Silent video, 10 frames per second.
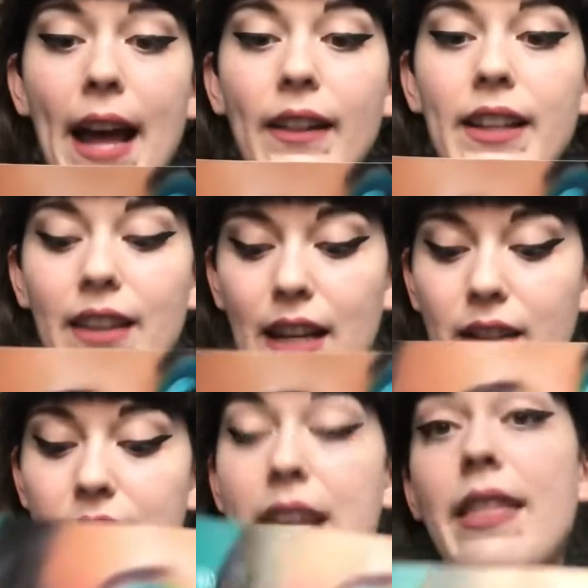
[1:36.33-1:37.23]
palette that
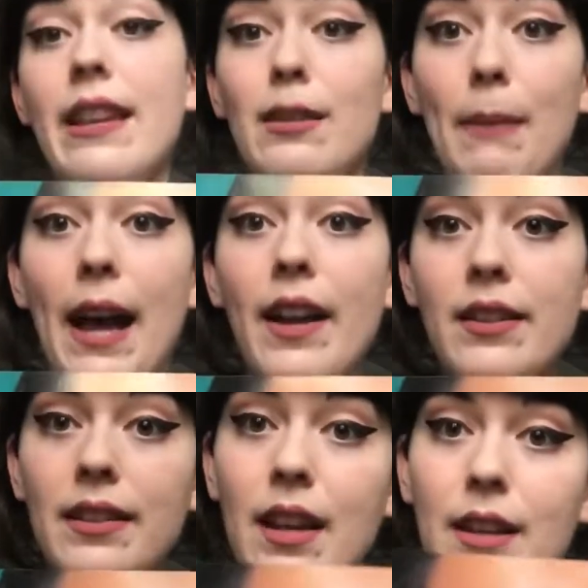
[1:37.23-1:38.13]
is in this
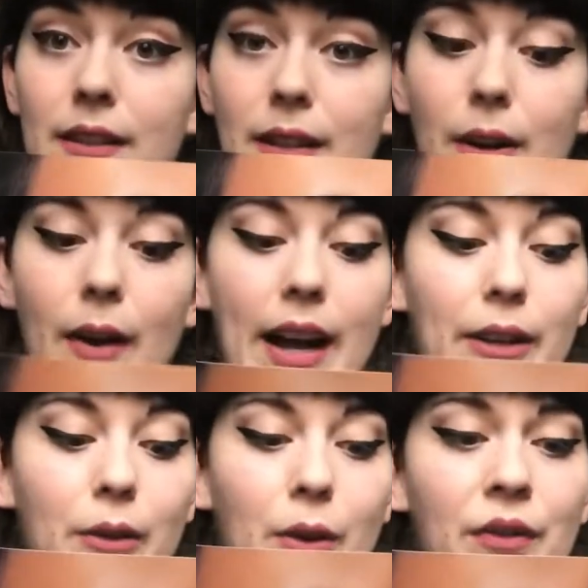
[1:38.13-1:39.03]
box, so I
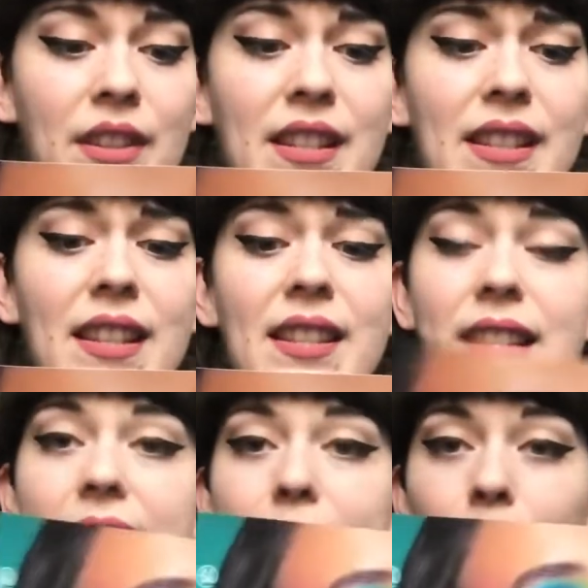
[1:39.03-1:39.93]
don't know if this is the
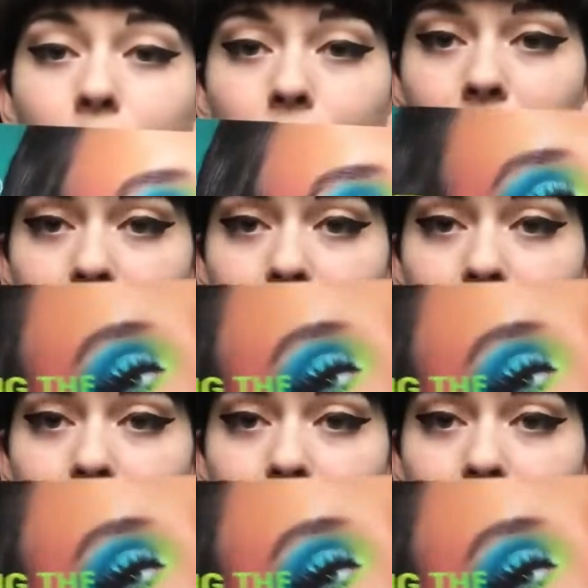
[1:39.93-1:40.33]
same.